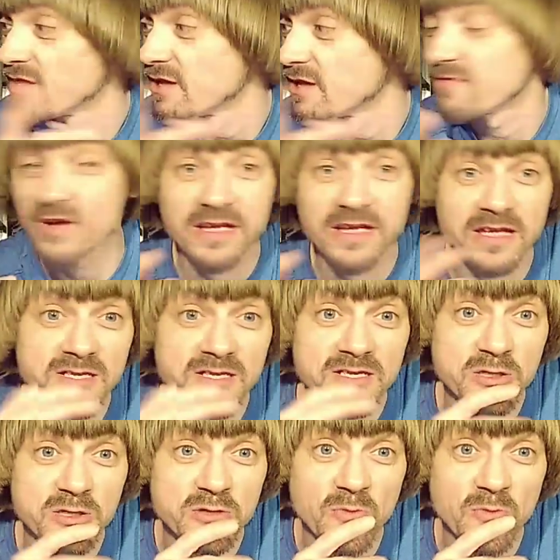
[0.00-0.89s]
If I can
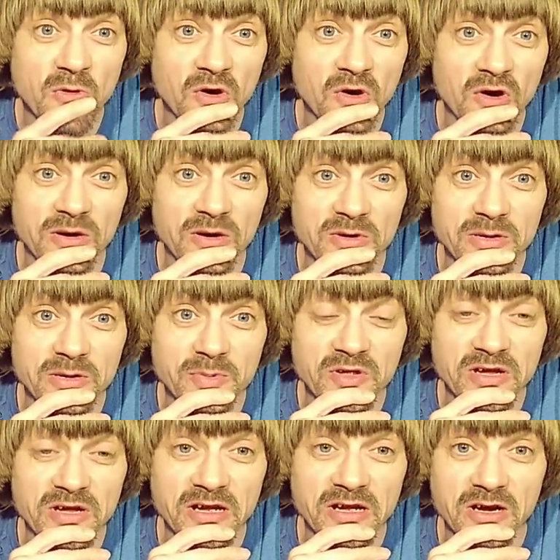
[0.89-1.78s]
get two more, I'm going to
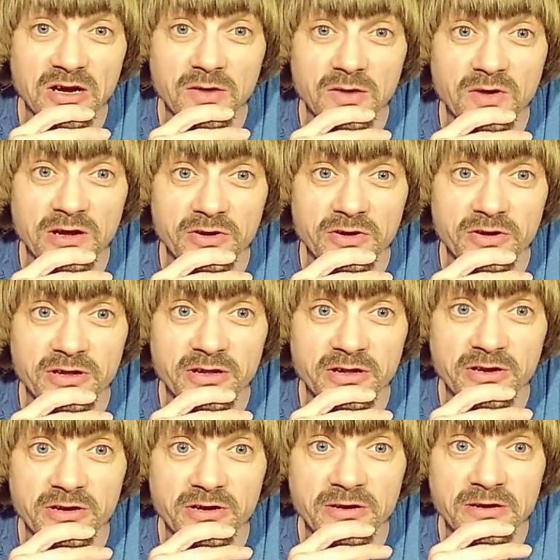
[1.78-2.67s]
play Hot Water
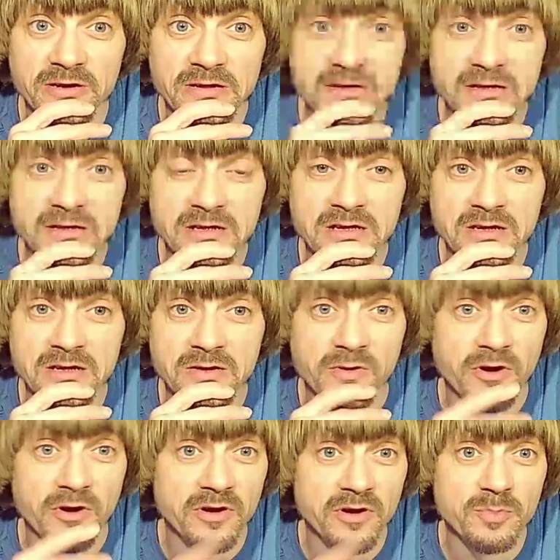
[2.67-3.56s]
Heater.
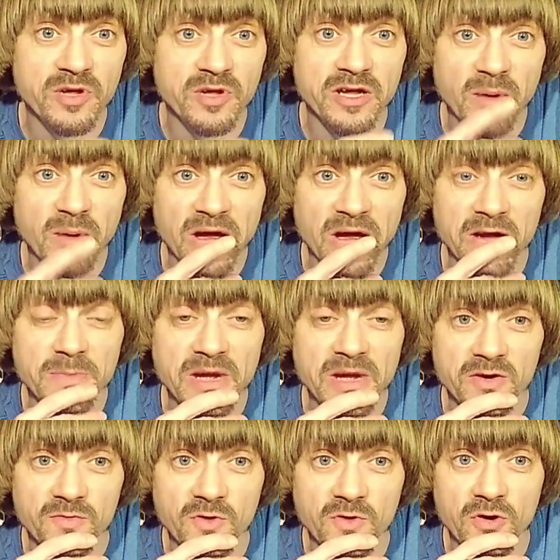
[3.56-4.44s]
We already played a Pound of
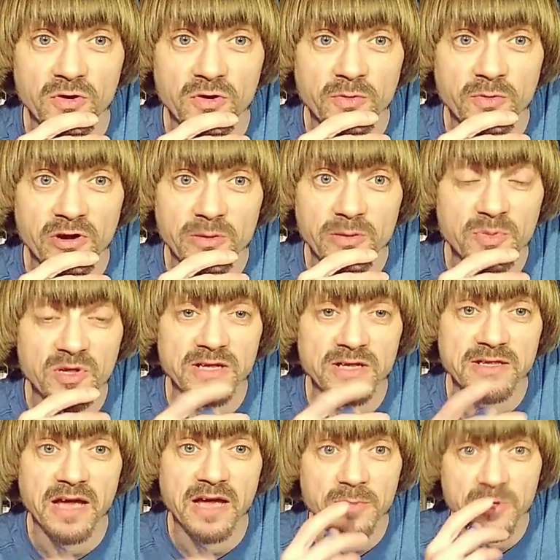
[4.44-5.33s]
Macaroni. We already
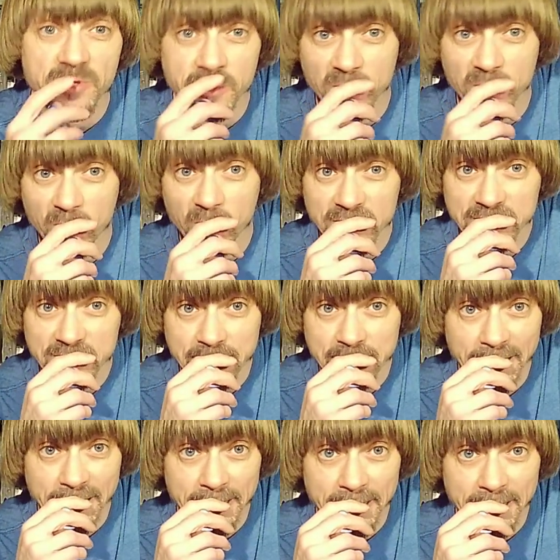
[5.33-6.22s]
played that, but you can watch it
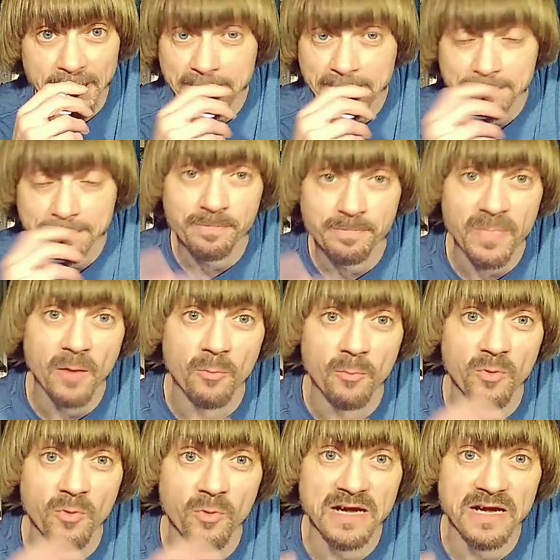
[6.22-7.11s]
later
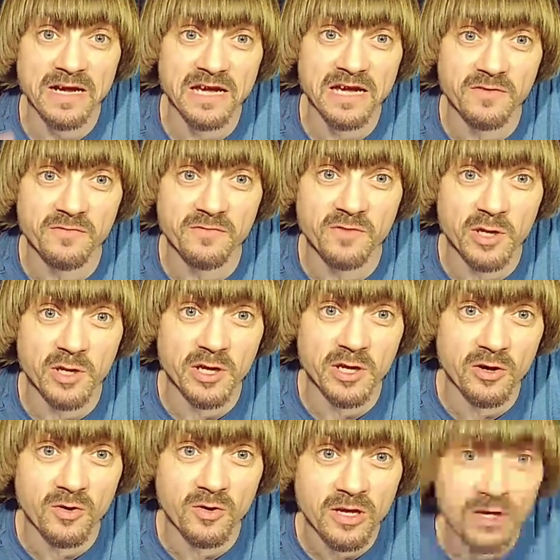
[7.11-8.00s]
when I save the
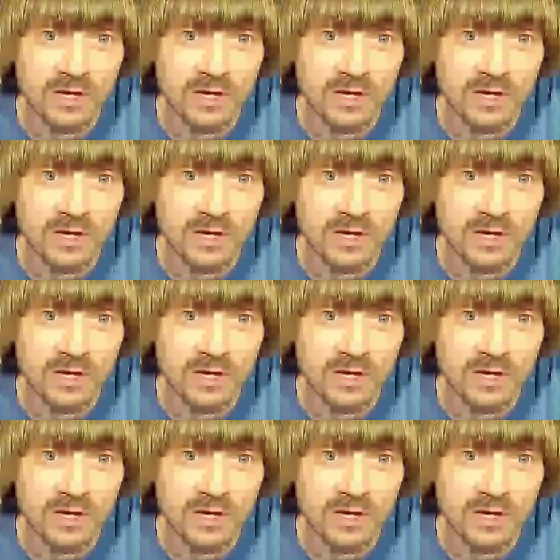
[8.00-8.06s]
video.